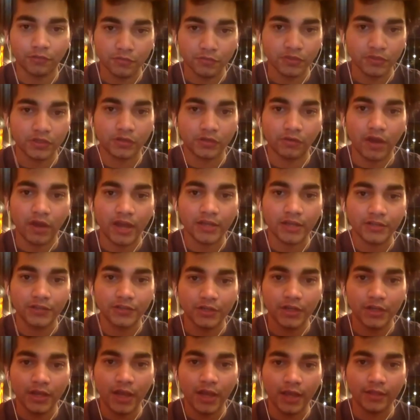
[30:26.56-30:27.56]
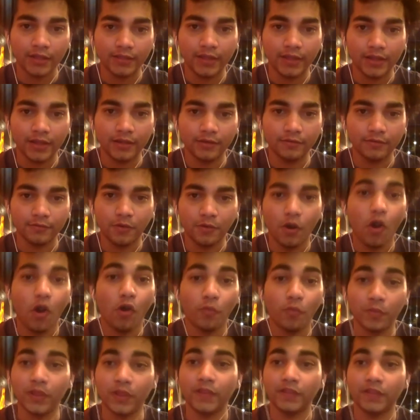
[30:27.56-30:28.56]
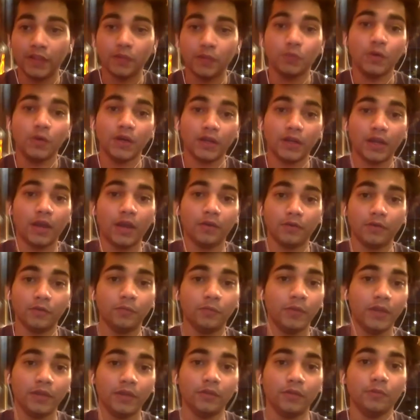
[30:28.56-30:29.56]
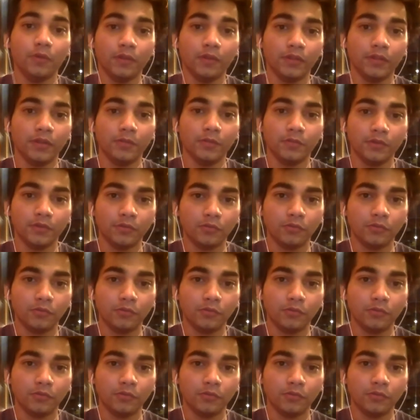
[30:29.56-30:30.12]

from scratch and then hope that they work out the way you want them to,